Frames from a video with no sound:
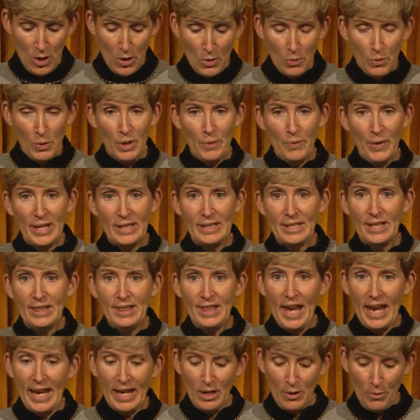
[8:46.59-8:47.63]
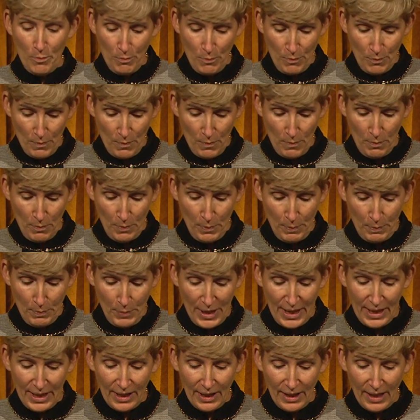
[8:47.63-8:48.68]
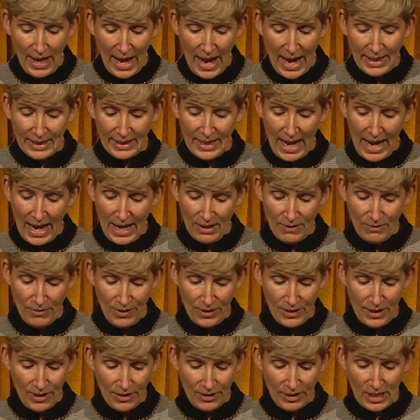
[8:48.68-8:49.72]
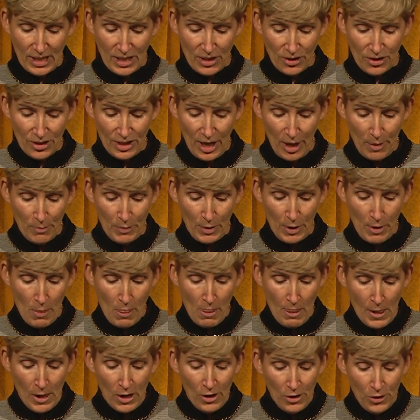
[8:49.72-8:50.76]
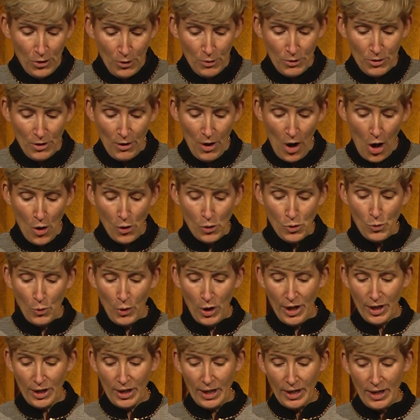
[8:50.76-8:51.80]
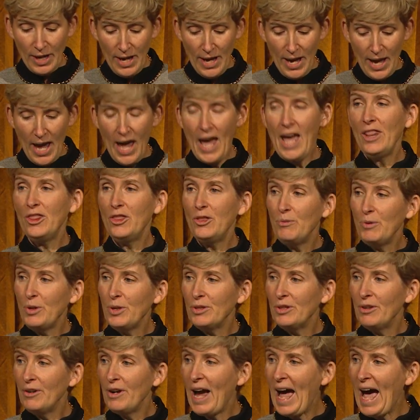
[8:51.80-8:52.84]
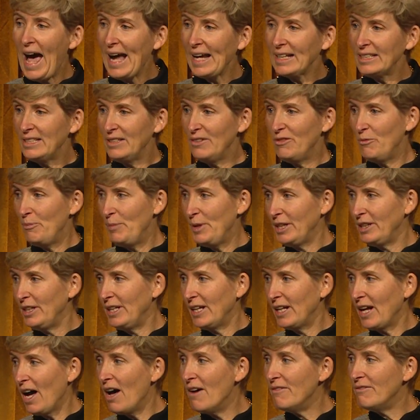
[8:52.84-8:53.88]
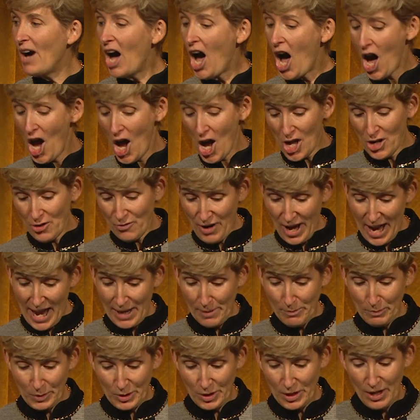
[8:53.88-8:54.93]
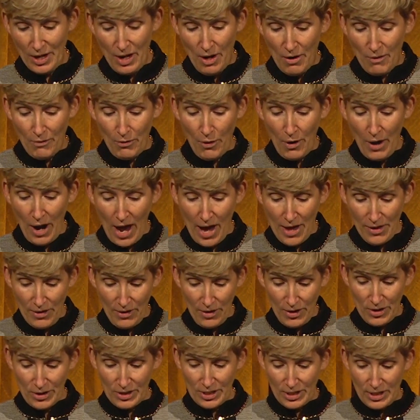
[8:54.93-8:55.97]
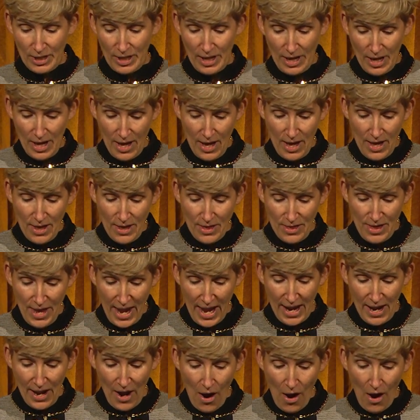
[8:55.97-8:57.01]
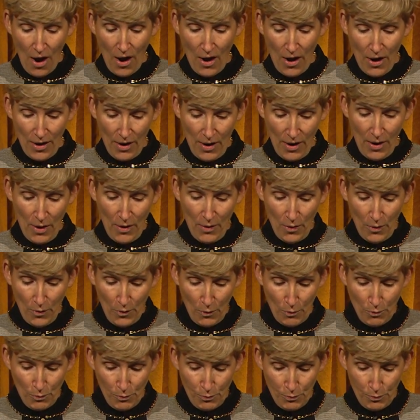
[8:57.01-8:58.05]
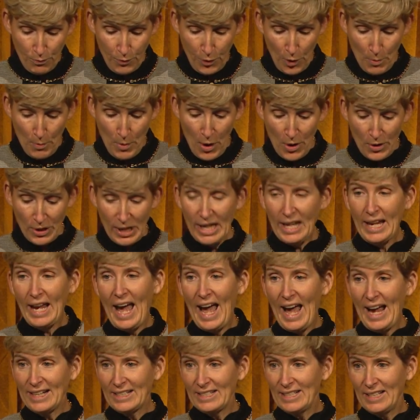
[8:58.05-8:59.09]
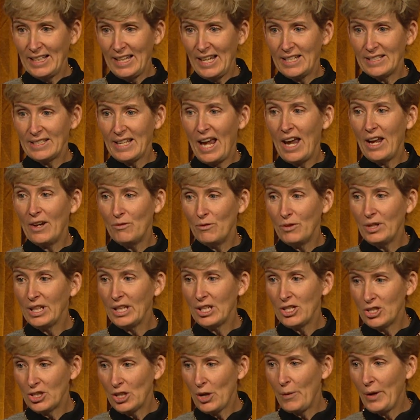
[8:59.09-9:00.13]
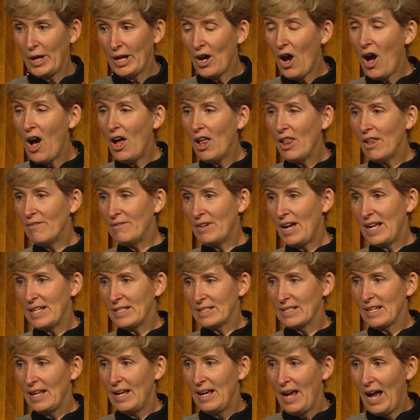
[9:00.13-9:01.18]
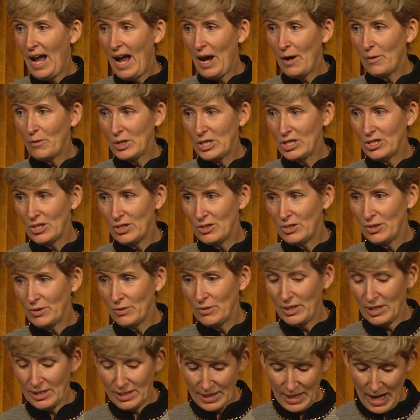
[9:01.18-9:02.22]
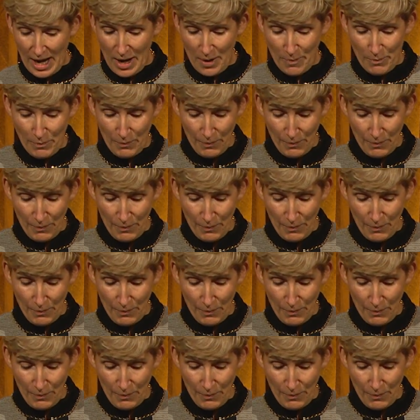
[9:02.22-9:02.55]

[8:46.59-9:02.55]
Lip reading: We want to thank Bill and Ken for their leadership. Through their own work and through their active building of on-ramps for others, they are promoting excellence and really showing all of us how we should do the same.